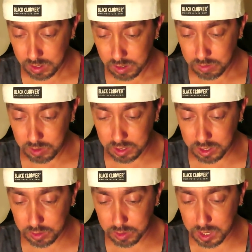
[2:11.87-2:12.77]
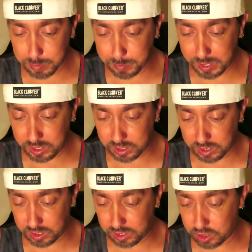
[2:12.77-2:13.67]
I'm only going to do a couple pages
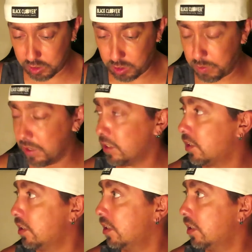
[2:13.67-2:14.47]
of these short ones.